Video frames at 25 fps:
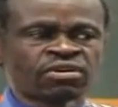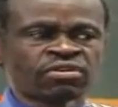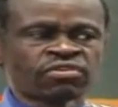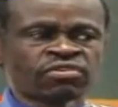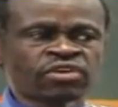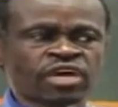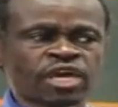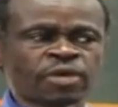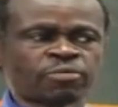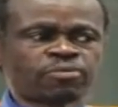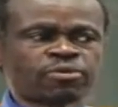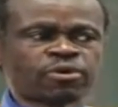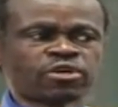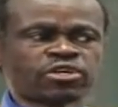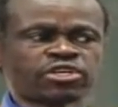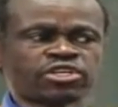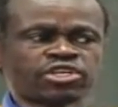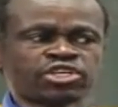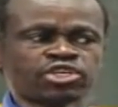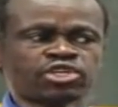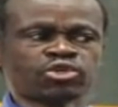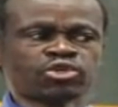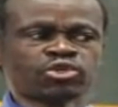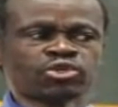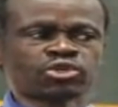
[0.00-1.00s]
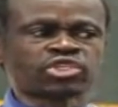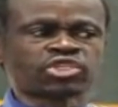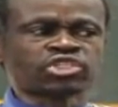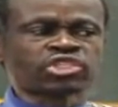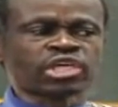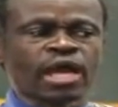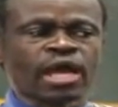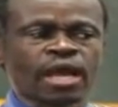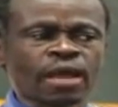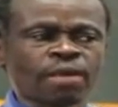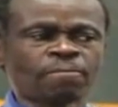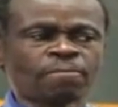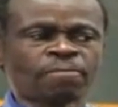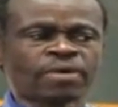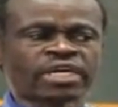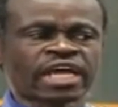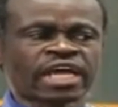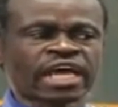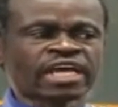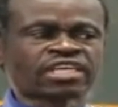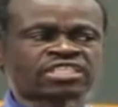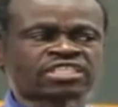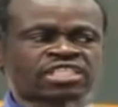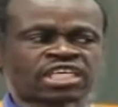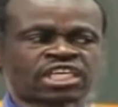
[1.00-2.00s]
They produce some, but
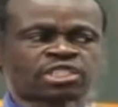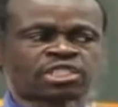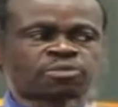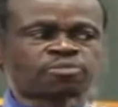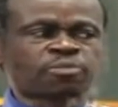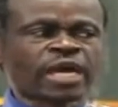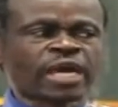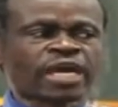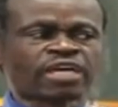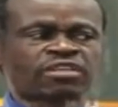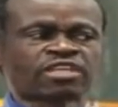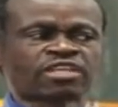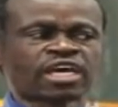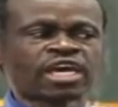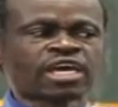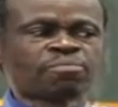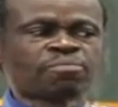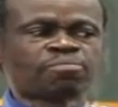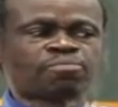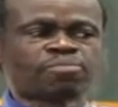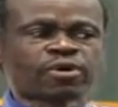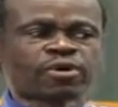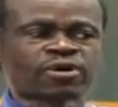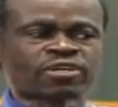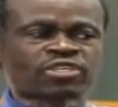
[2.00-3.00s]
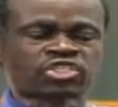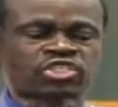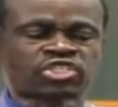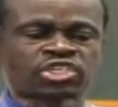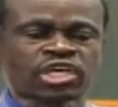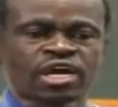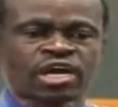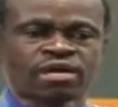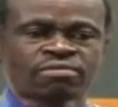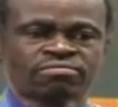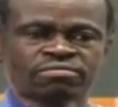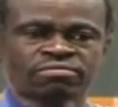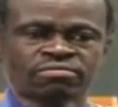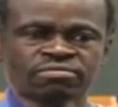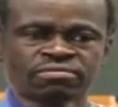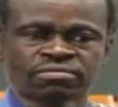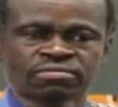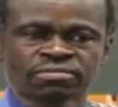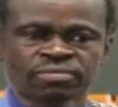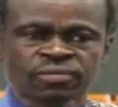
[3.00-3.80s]
I suspect they import some.